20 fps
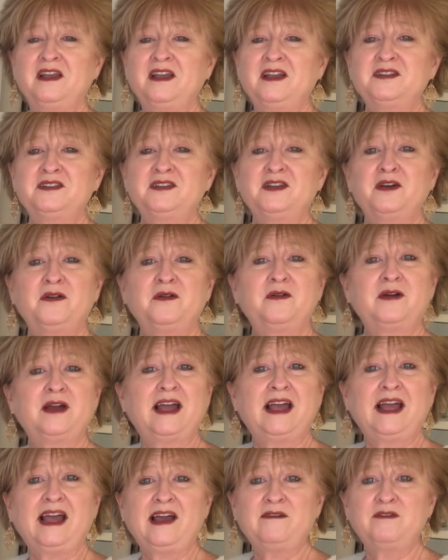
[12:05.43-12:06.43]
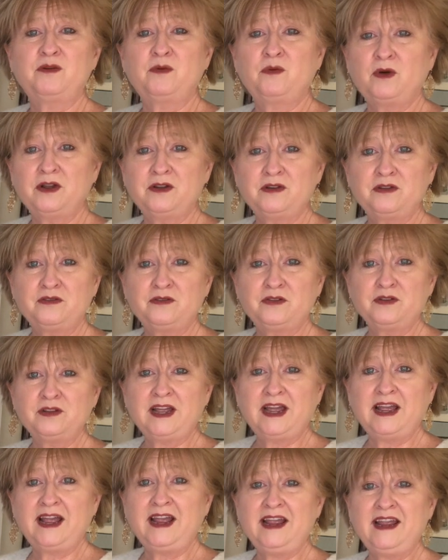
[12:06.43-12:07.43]
So have a wonderful
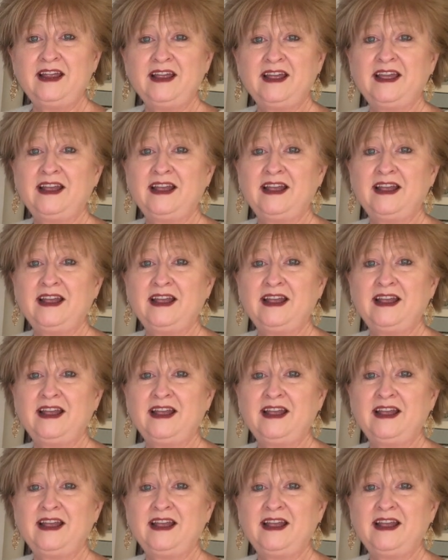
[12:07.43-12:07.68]
day,